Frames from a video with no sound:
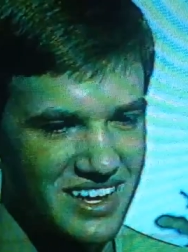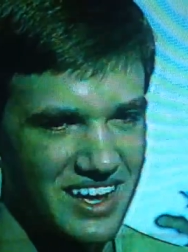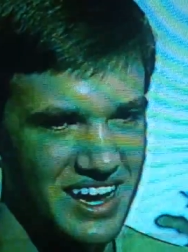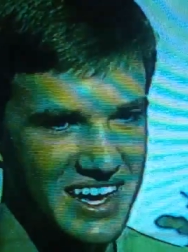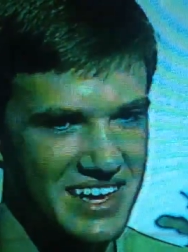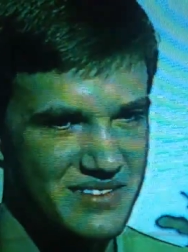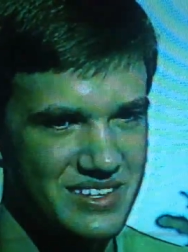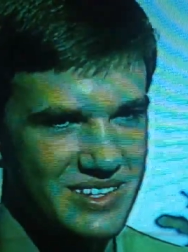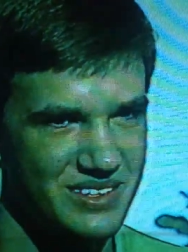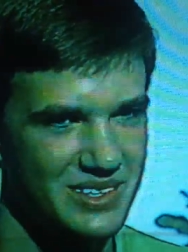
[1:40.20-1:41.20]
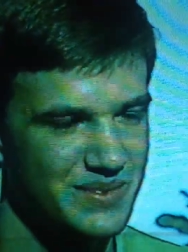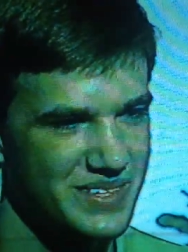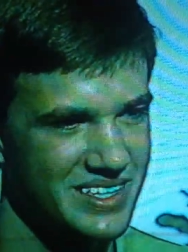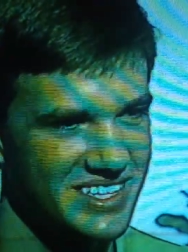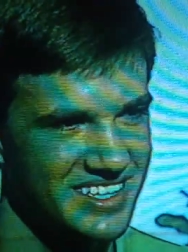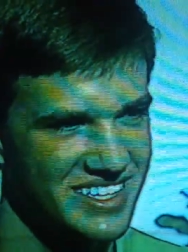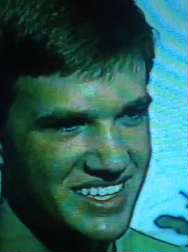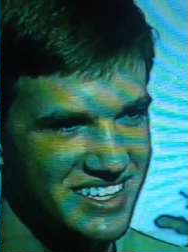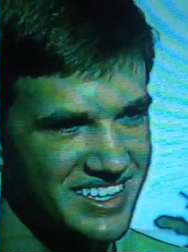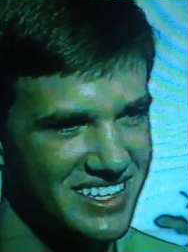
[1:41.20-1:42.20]
I haven't told them.
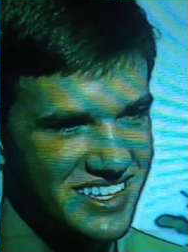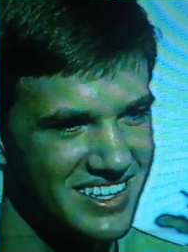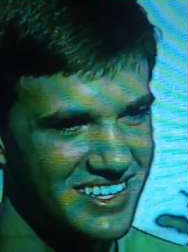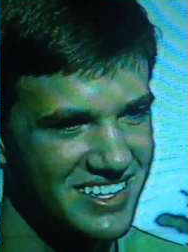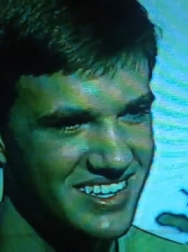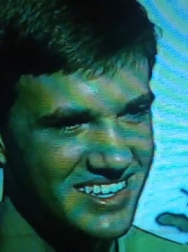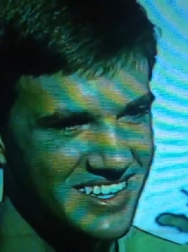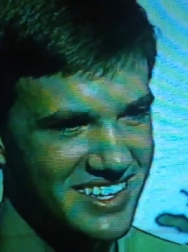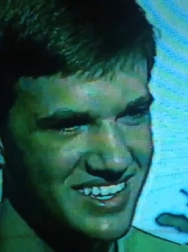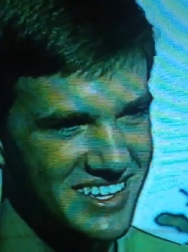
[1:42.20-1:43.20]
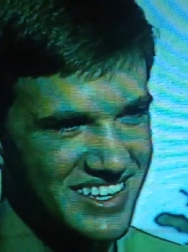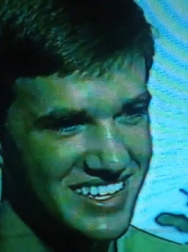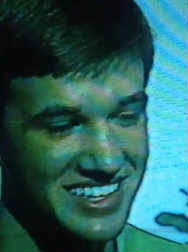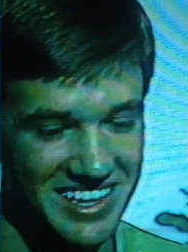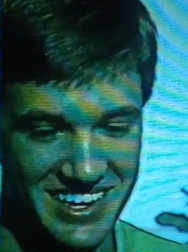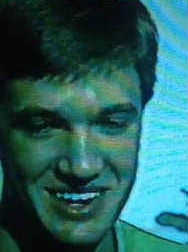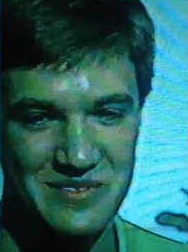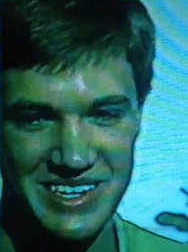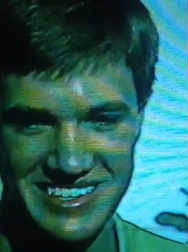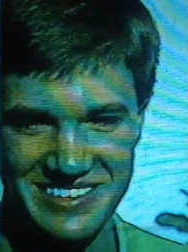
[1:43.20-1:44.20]
Well, they're about to find out. They are
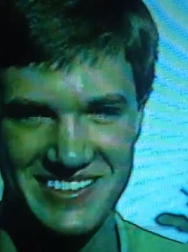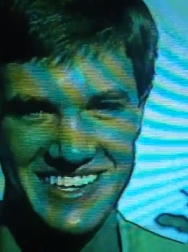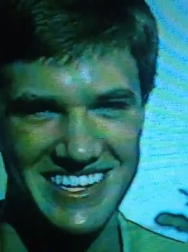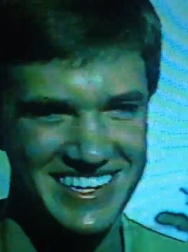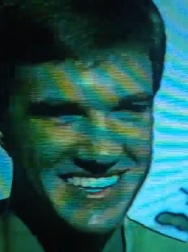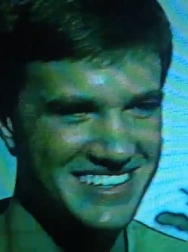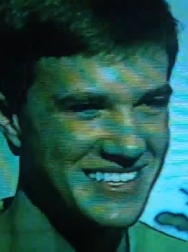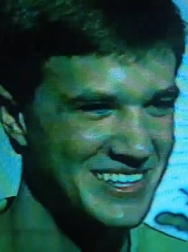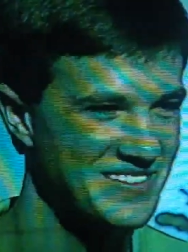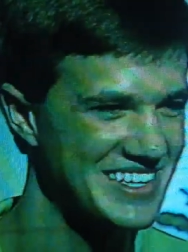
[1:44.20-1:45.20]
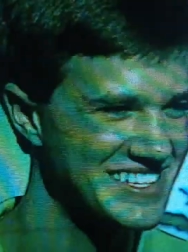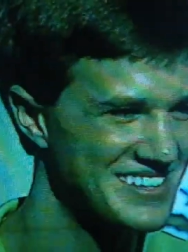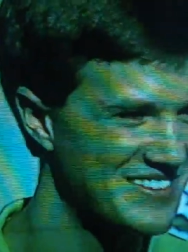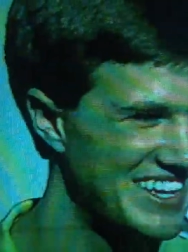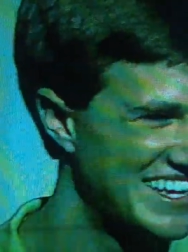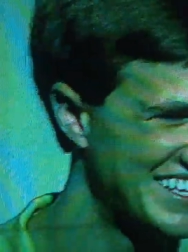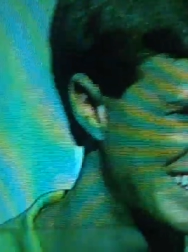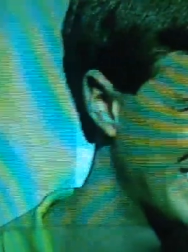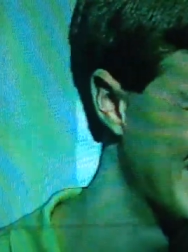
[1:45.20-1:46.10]
about to find out. It's going to be a surprise.